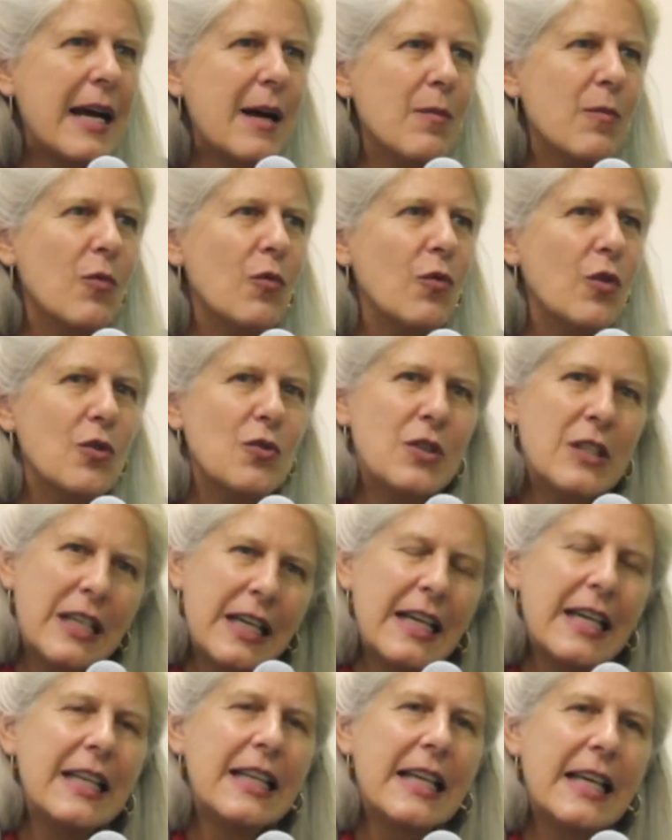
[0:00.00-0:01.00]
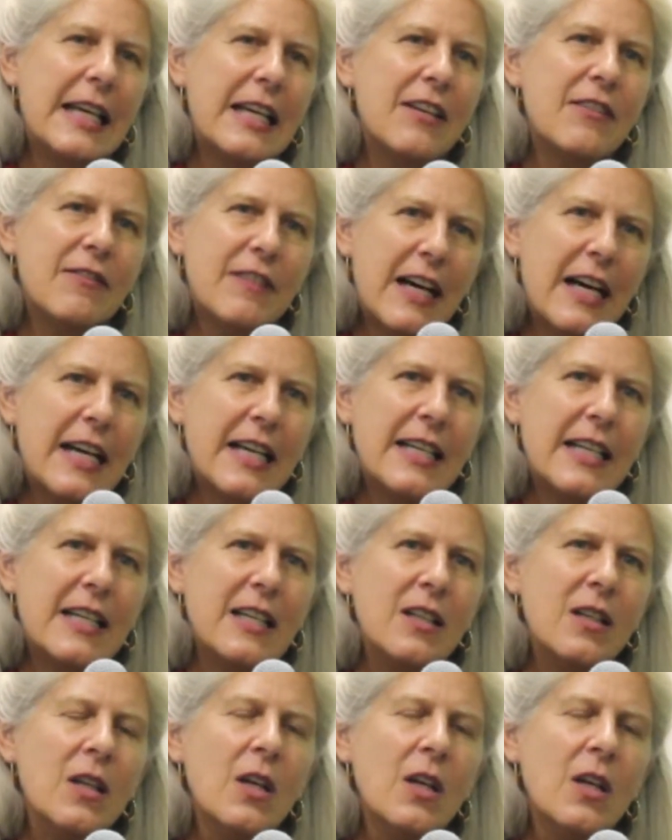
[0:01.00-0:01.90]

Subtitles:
am routinely invited